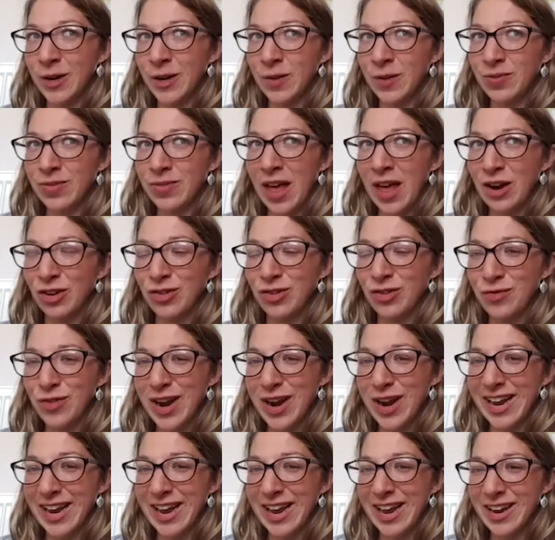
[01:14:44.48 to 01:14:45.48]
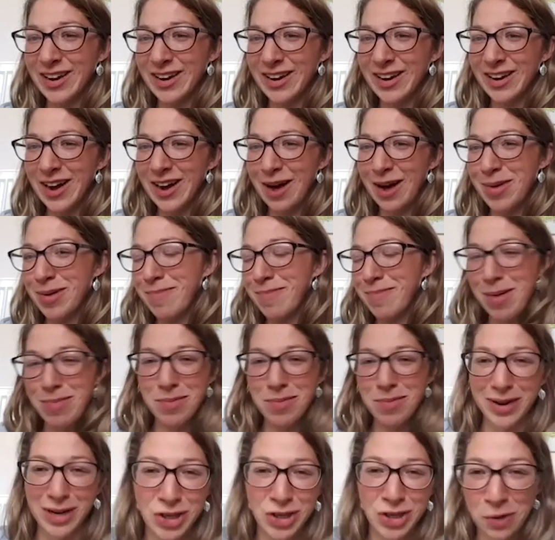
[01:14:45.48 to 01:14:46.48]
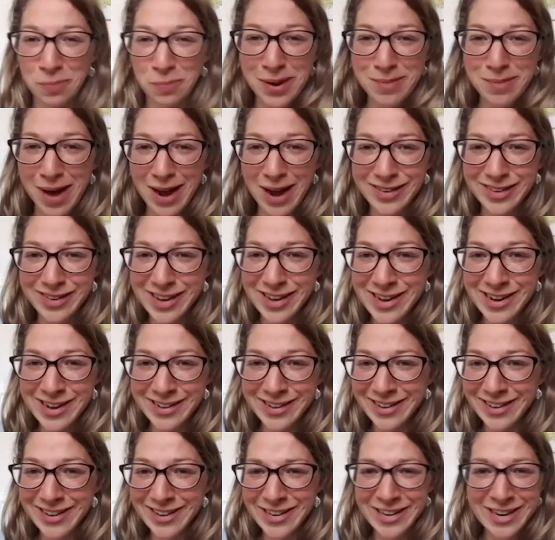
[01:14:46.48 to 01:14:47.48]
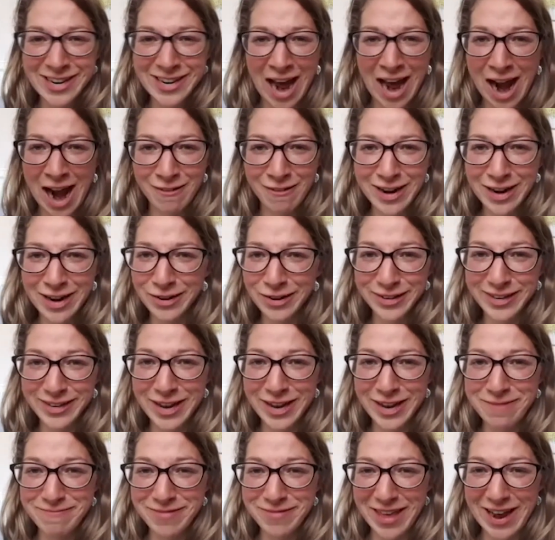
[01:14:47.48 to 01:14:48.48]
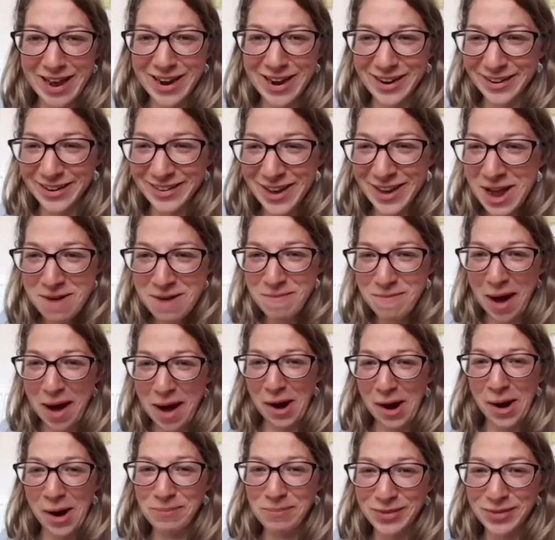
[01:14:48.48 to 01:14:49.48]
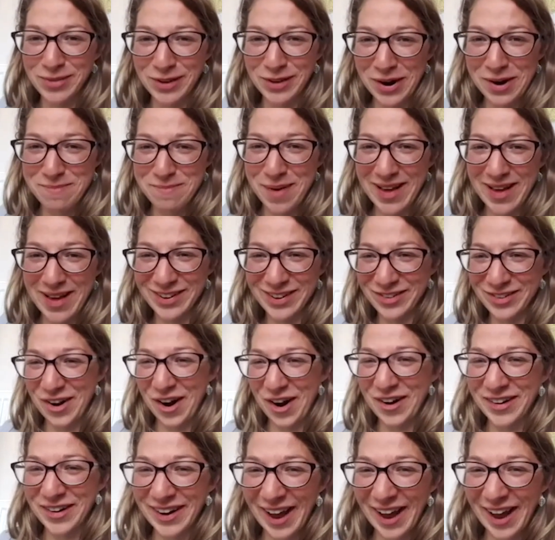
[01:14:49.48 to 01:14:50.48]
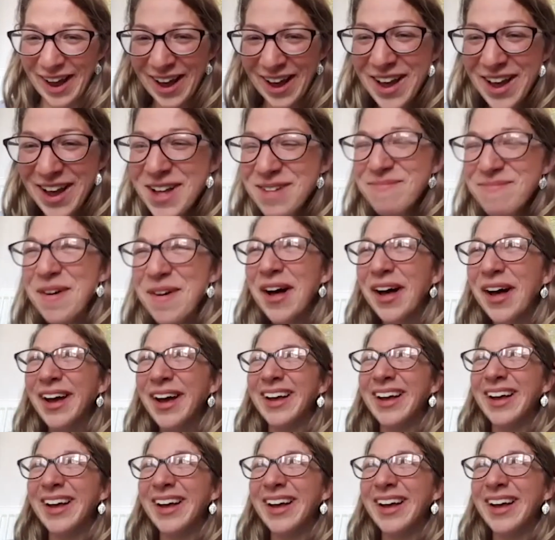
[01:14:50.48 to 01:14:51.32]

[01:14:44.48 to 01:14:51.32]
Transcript: that doesn't really I mean, maybe my shopping bags are easier to carry or something because my arms are a bit stronger. But,